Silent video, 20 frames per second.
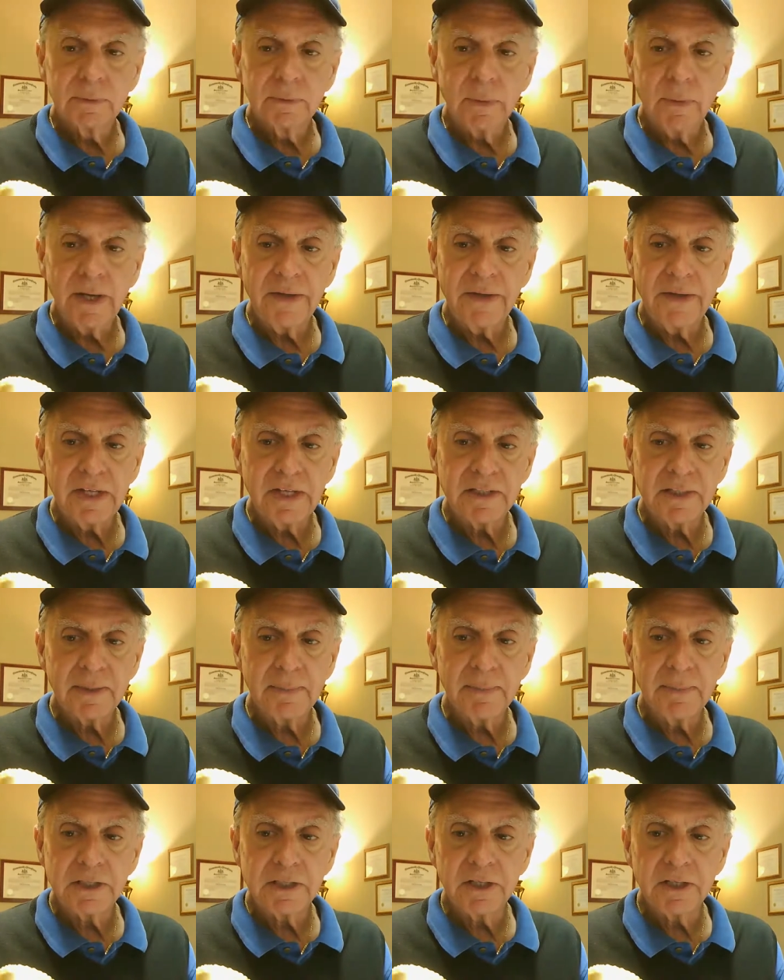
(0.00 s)
Well, I think
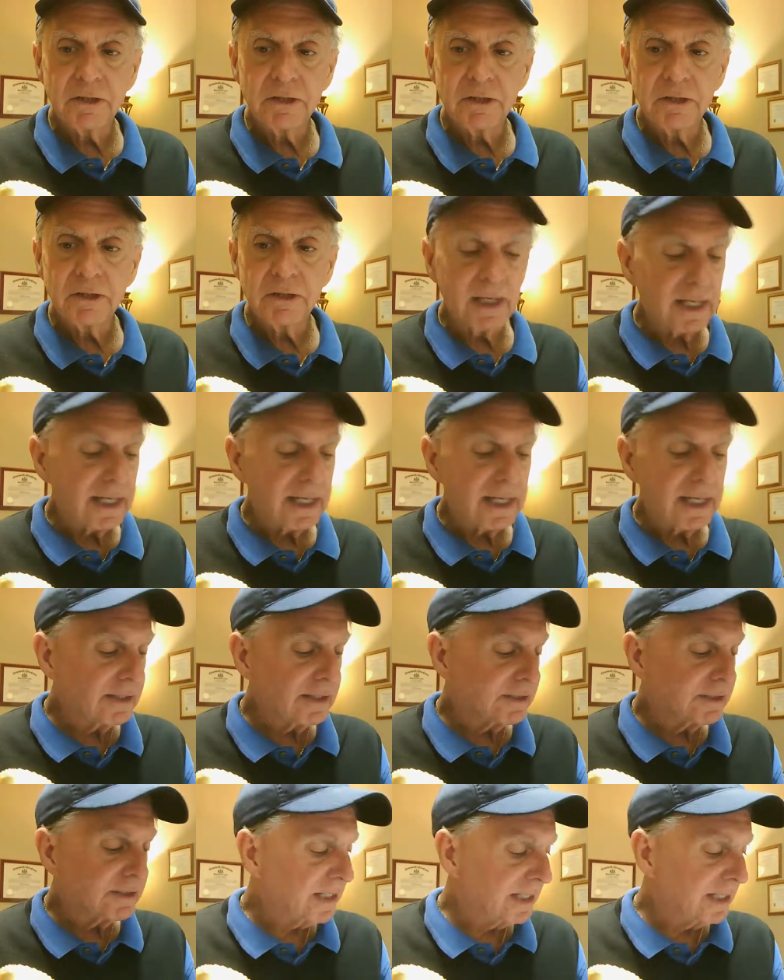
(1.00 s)
somebody's got to draw a line in
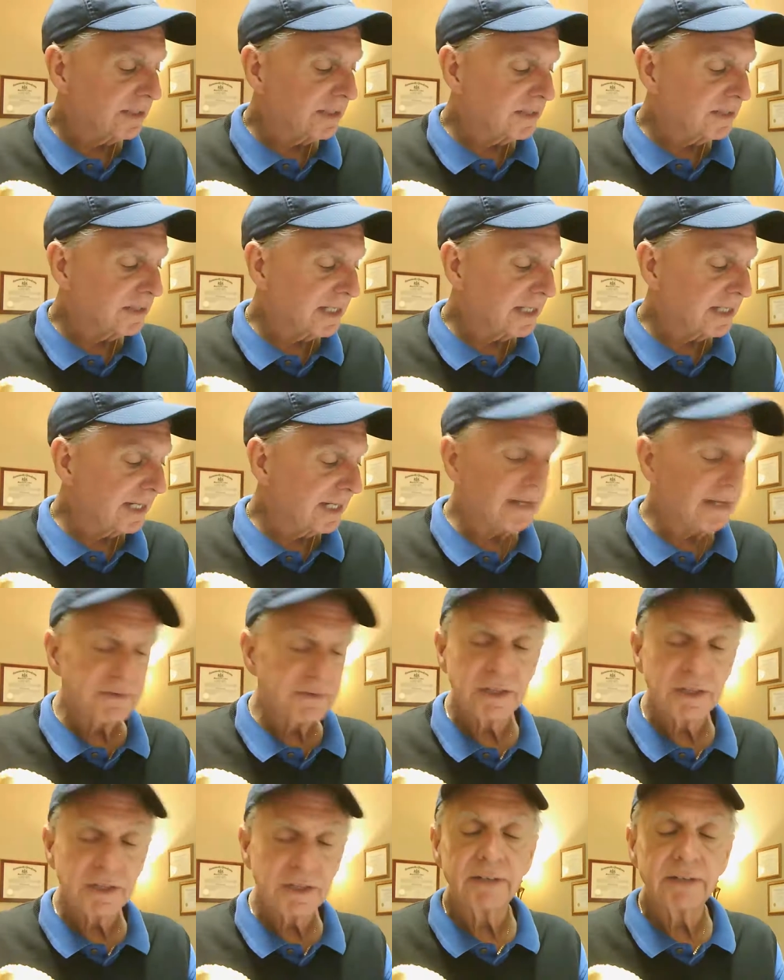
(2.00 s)
the sand and say
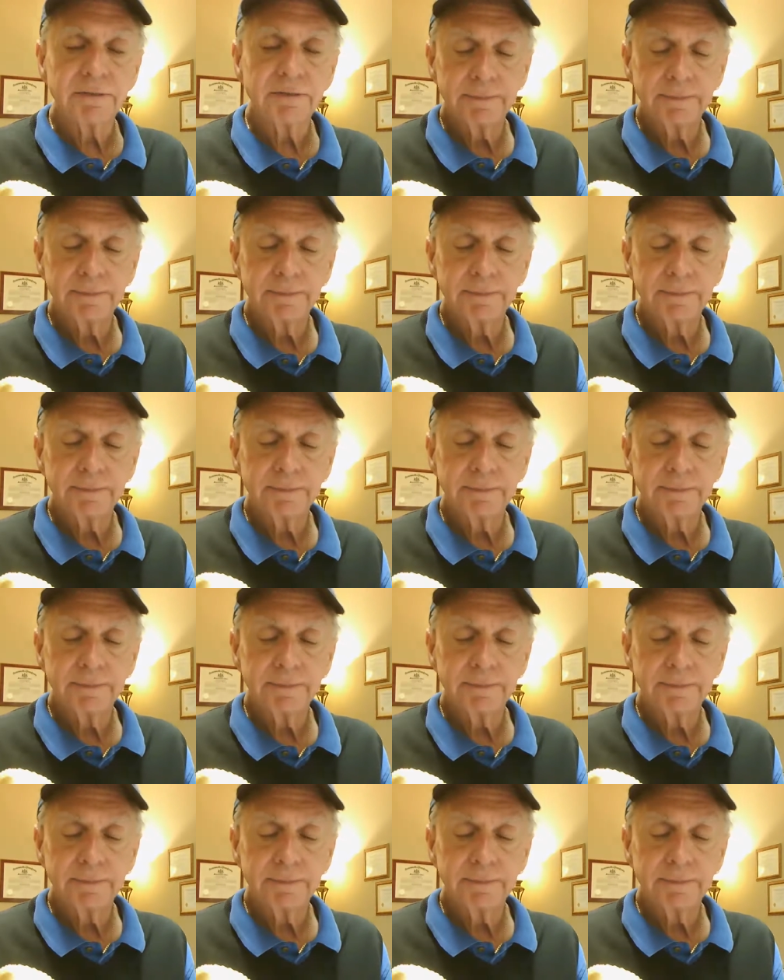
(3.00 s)
enough's enough.